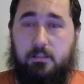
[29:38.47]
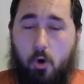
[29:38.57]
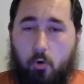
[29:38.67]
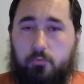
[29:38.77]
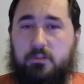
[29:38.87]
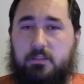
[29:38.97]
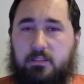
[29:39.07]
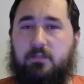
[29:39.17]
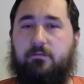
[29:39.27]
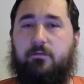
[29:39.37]
only
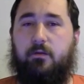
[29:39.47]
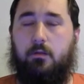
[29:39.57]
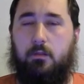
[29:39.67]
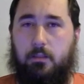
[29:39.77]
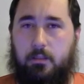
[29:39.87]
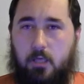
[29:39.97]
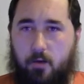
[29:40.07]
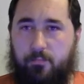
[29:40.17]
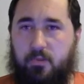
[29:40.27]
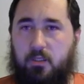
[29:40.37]
give the
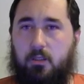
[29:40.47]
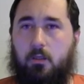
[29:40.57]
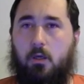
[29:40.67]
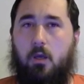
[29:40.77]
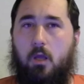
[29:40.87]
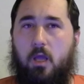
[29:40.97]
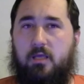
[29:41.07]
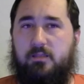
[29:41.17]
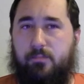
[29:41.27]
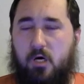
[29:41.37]
company
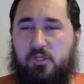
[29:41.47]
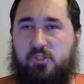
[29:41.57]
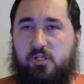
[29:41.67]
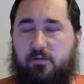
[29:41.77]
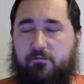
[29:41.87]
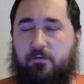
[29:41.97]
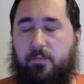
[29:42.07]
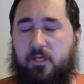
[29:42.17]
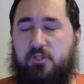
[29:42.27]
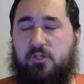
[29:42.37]
as much
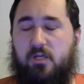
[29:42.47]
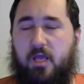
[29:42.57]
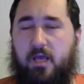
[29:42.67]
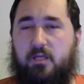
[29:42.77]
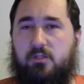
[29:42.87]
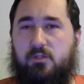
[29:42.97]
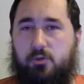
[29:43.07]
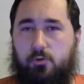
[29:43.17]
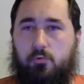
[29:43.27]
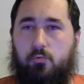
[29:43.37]
information as
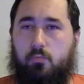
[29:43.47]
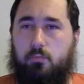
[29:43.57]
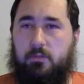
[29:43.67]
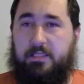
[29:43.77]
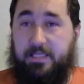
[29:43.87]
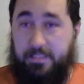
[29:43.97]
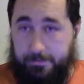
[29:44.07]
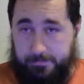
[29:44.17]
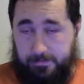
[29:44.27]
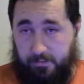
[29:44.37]
you
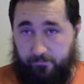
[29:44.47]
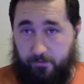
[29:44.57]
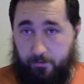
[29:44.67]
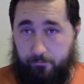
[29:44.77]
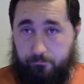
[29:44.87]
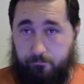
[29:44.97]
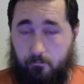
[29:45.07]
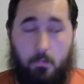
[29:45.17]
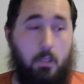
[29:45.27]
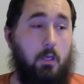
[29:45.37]
need to give them.
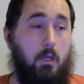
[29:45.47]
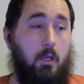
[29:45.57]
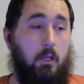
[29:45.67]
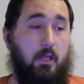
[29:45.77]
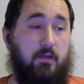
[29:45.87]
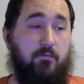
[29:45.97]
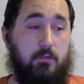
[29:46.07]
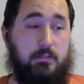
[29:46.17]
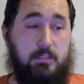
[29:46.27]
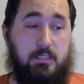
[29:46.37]
Like
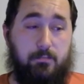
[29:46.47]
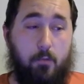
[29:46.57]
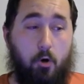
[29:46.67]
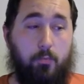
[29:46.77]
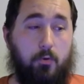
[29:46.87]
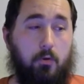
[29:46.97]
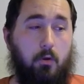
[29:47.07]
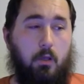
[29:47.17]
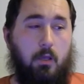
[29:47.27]
for T Mobile,